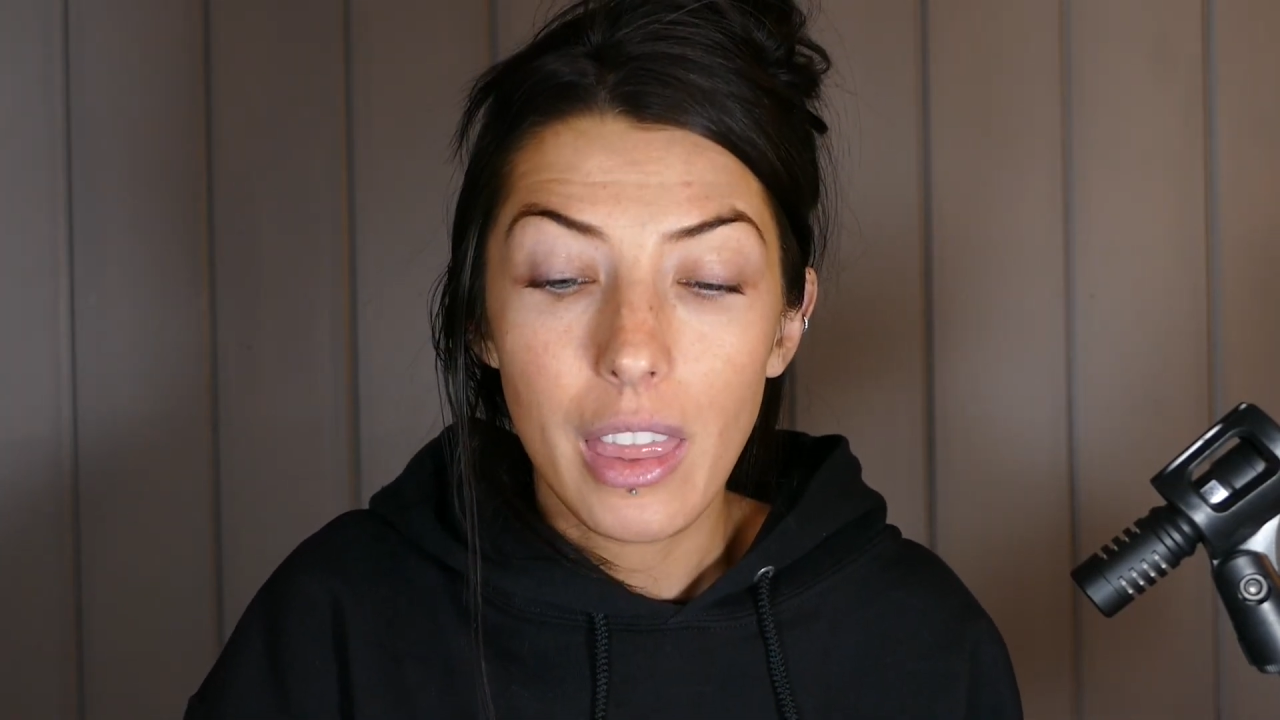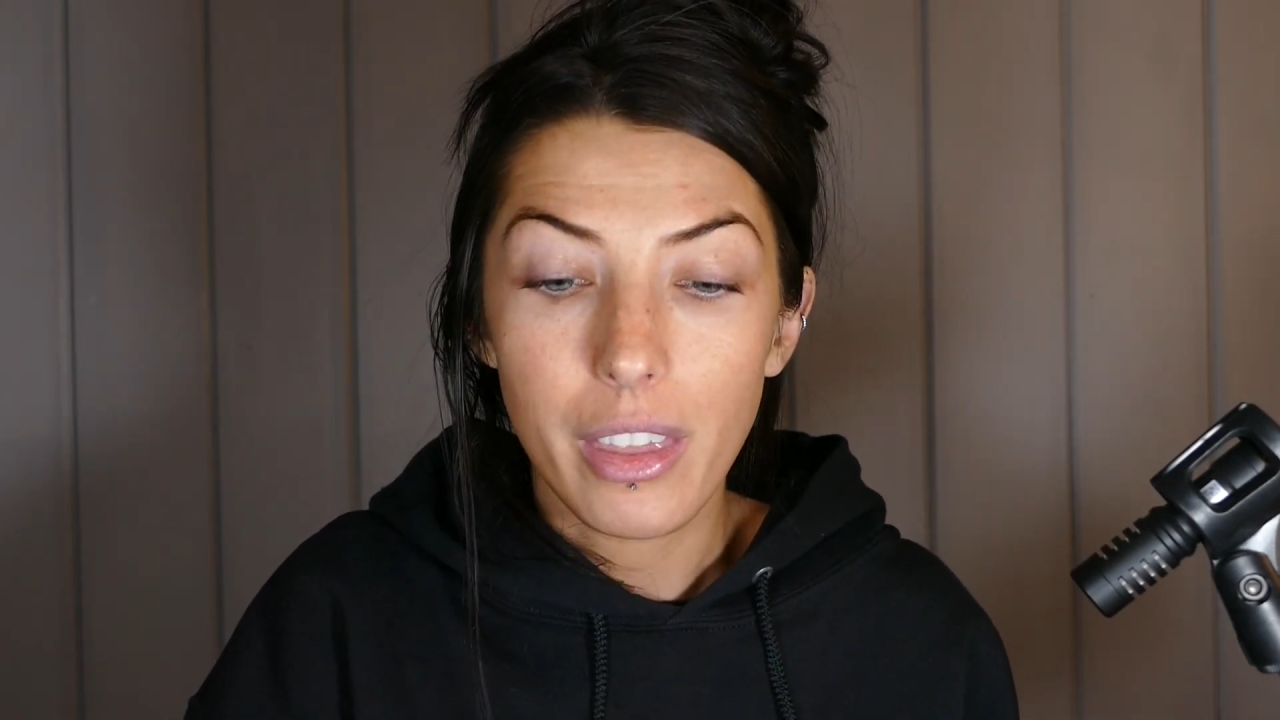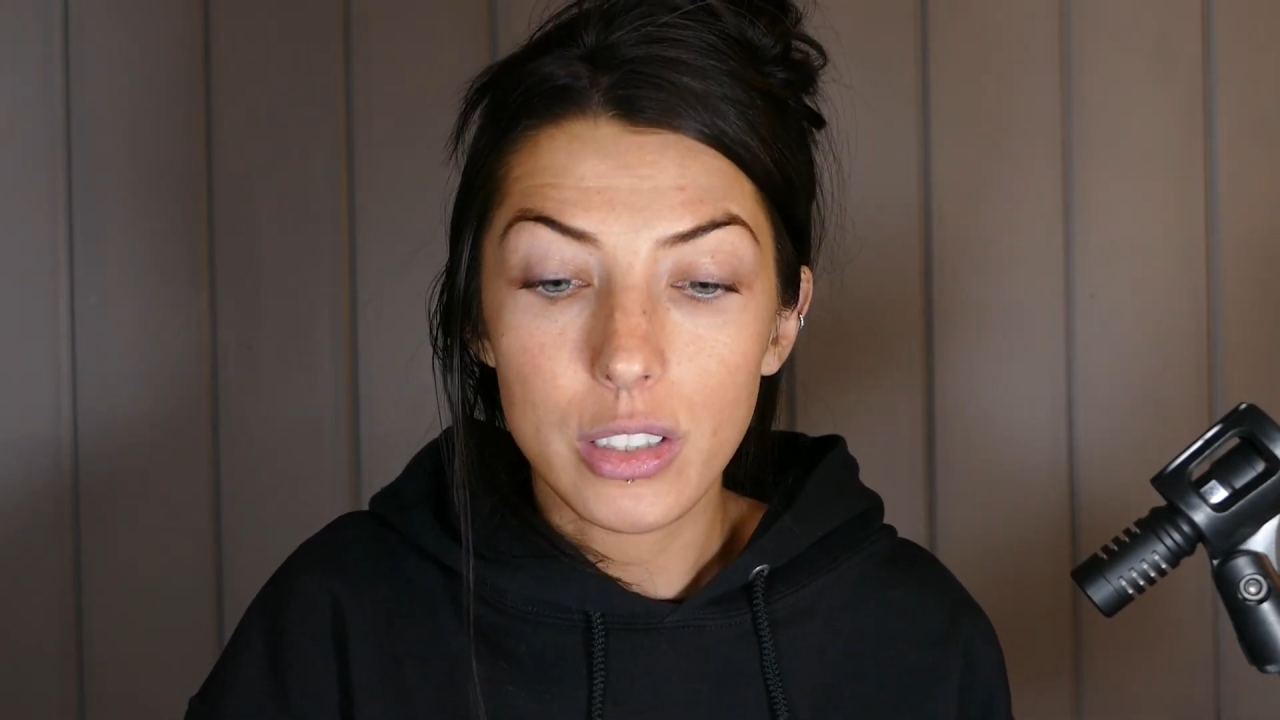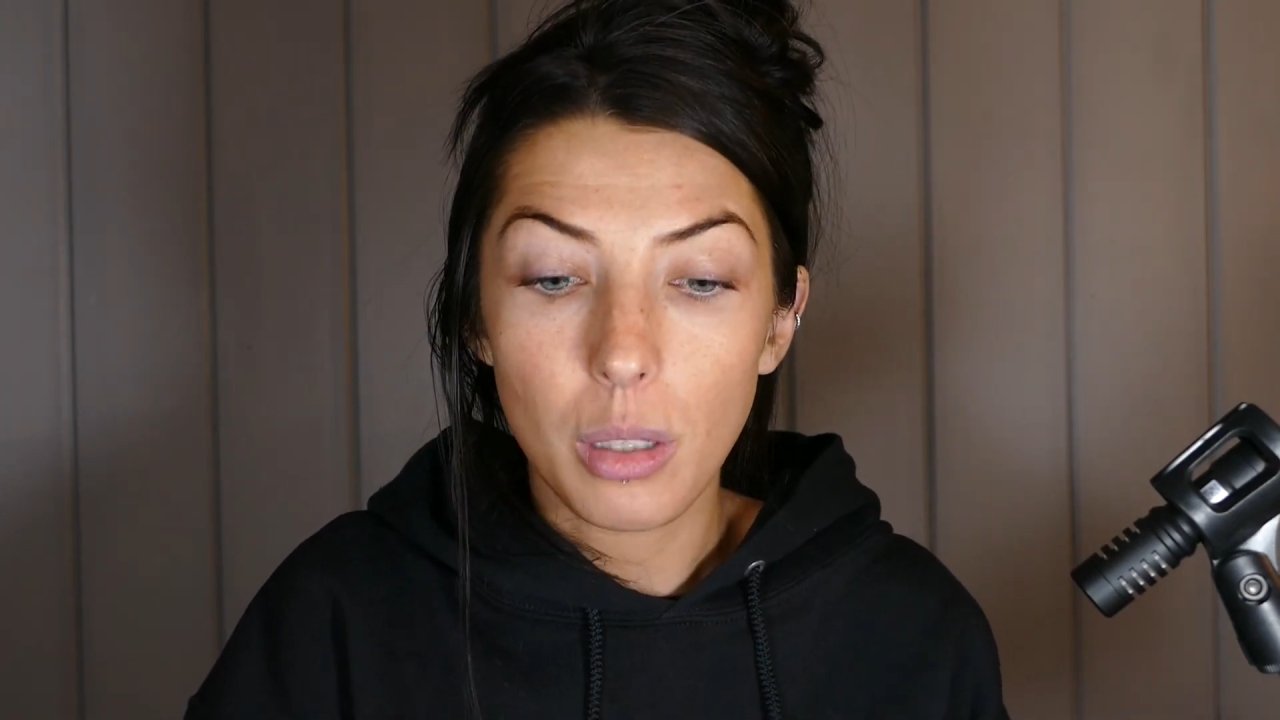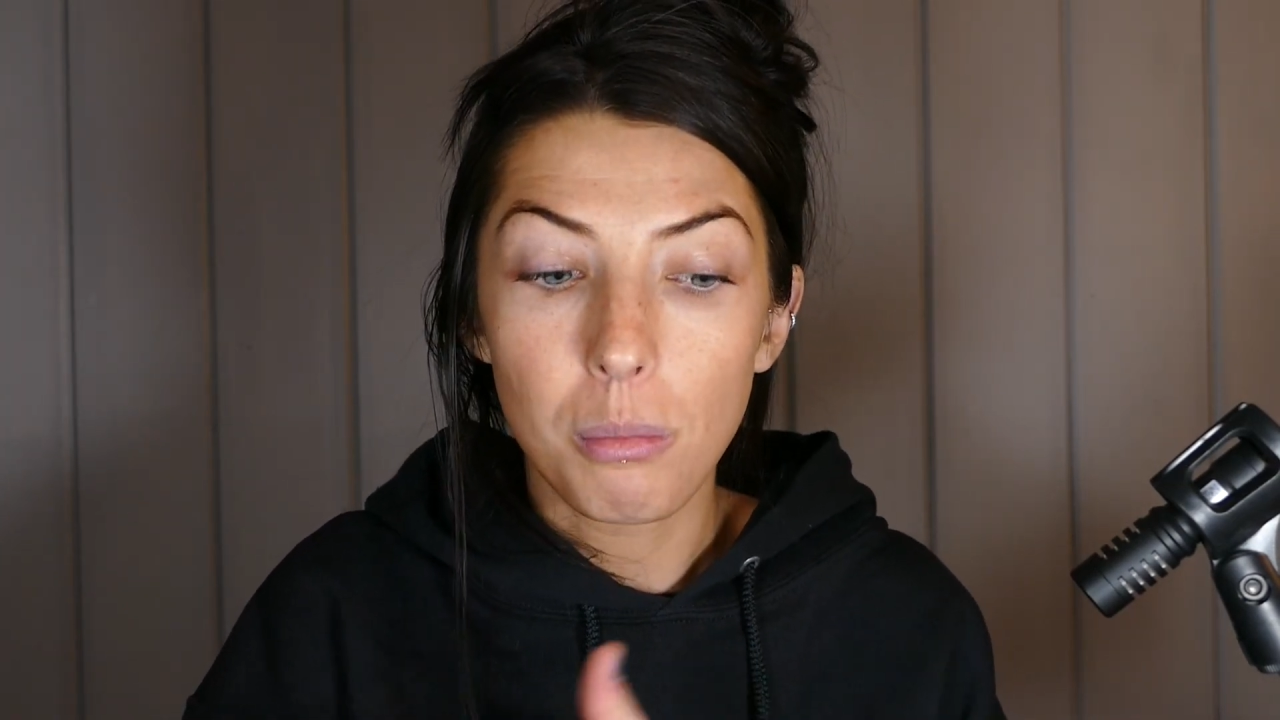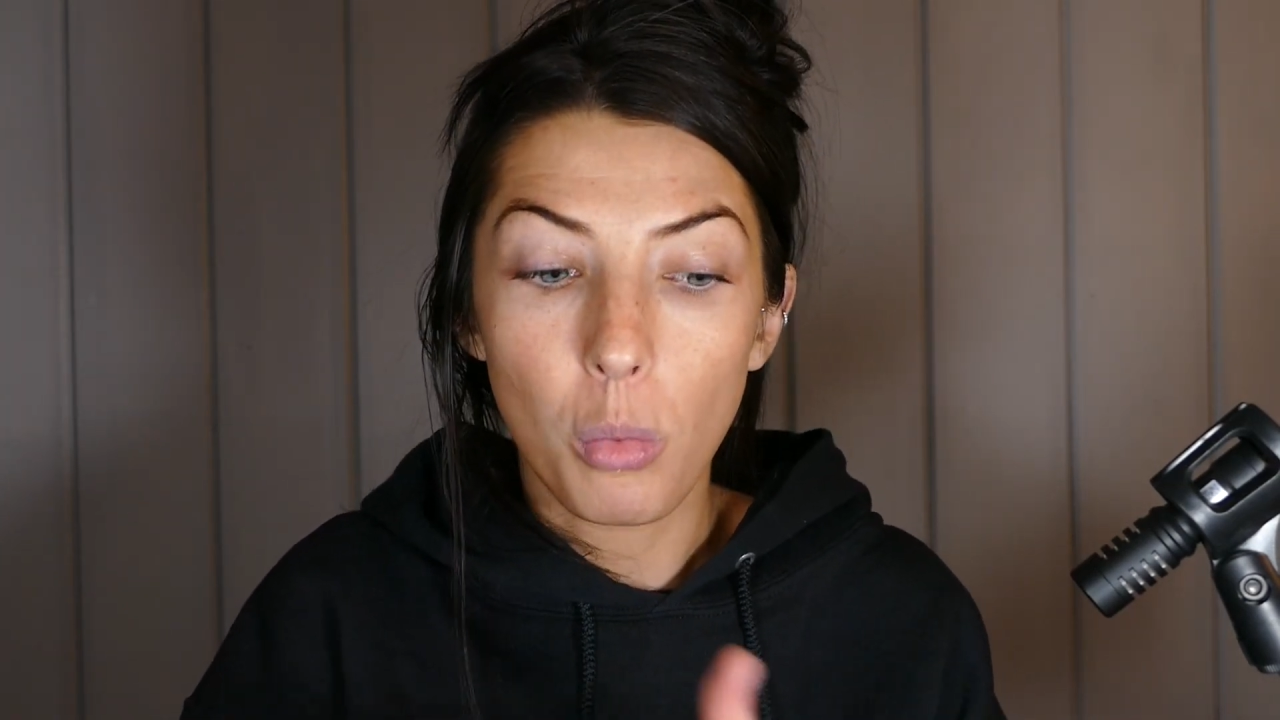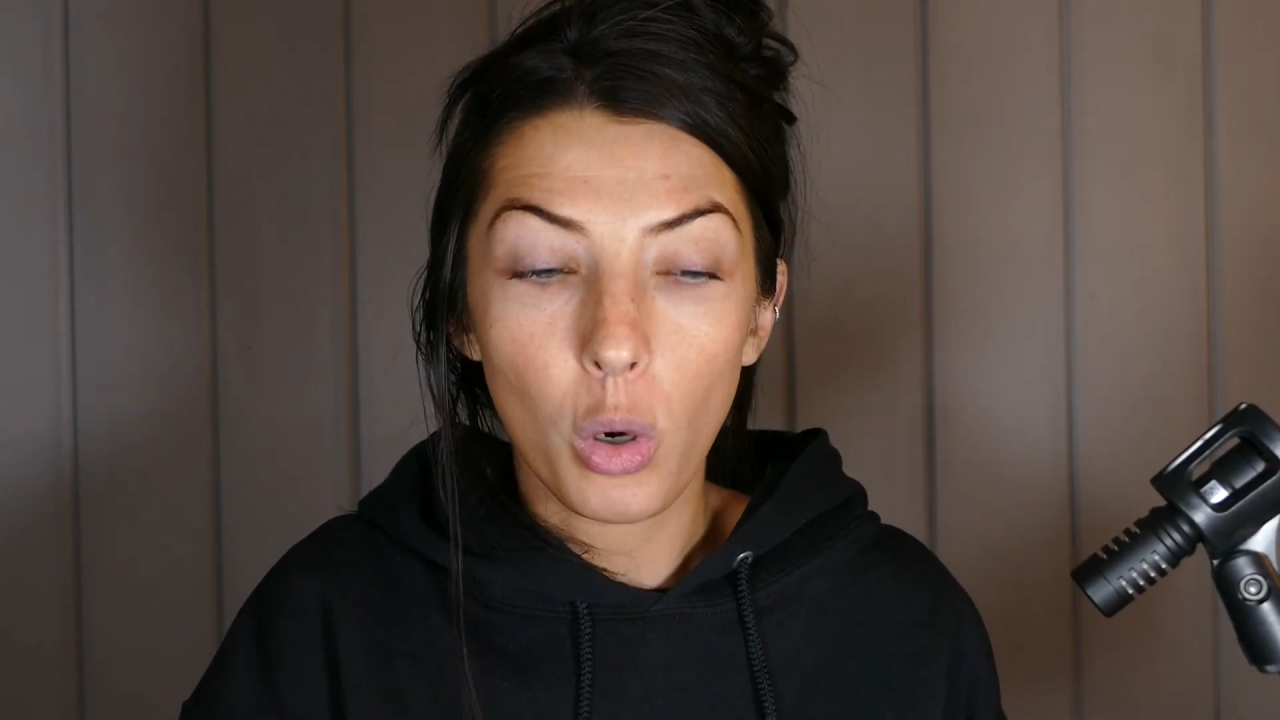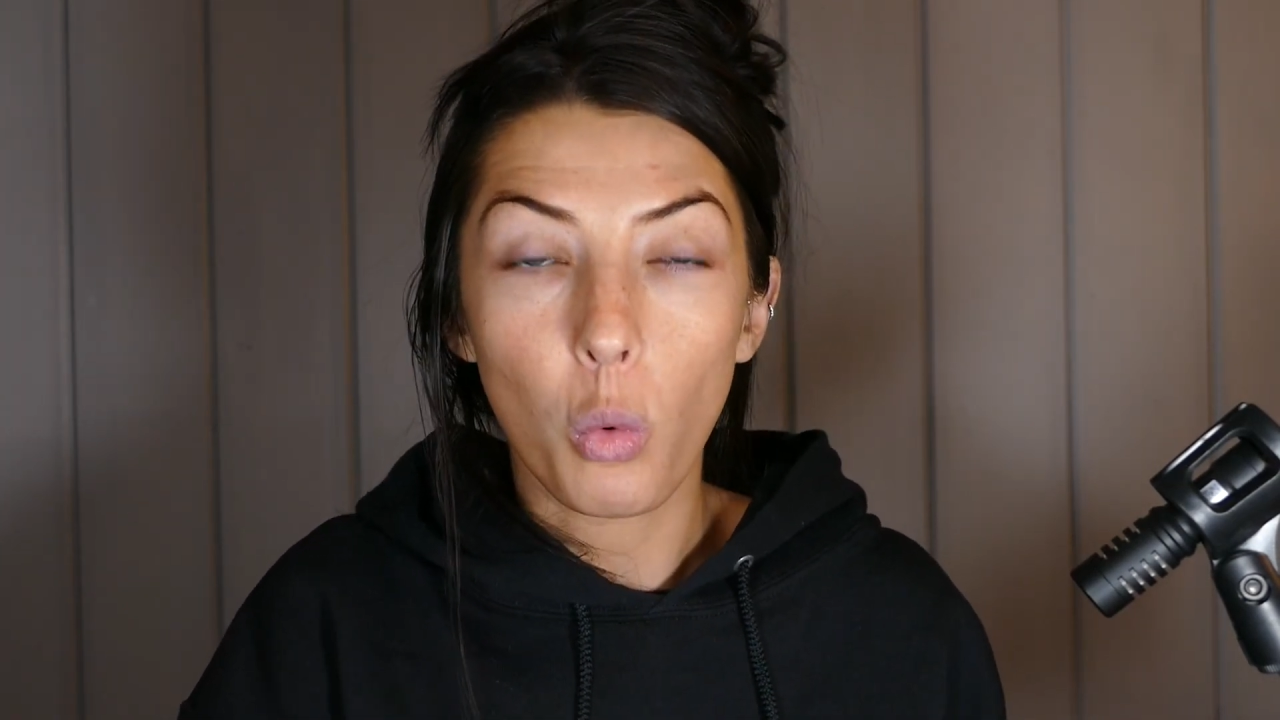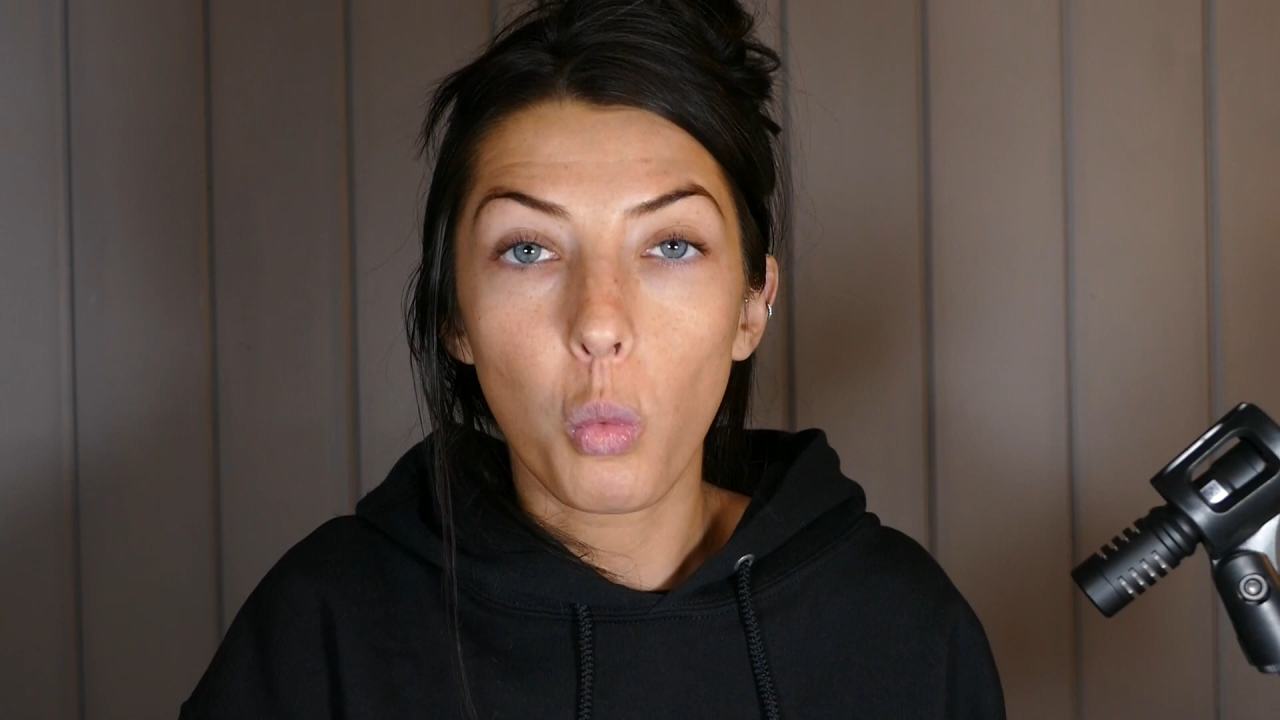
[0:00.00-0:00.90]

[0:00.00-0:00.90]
there's a more